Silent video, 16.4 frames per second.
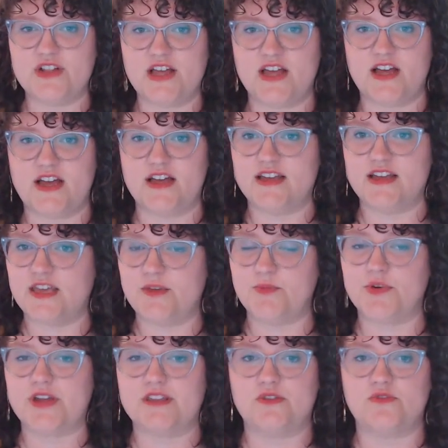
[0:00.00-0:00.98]
hug. Keep
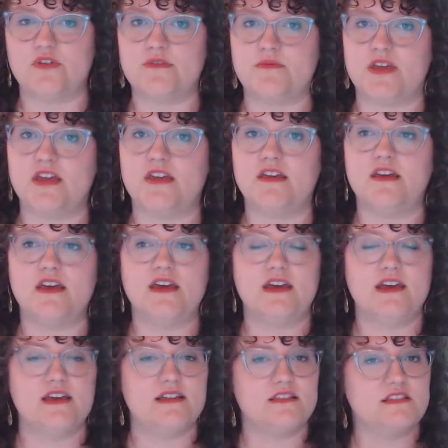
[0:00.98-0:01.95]
breathing with me.
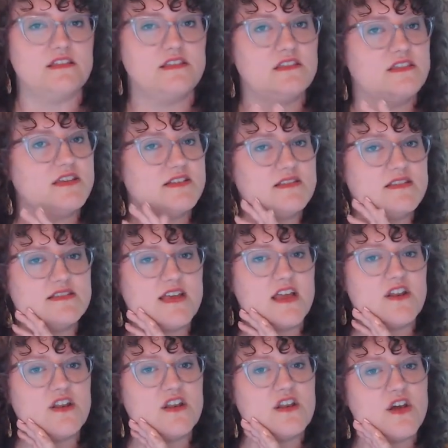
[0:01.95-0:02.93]
This is
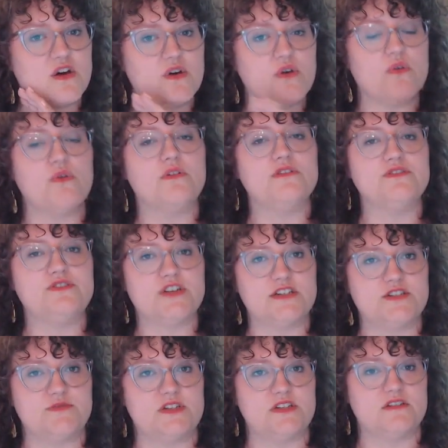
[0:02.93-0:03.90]
a no
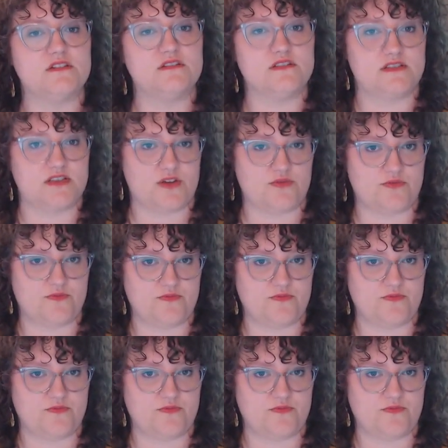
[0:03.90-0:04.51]
judgment zone.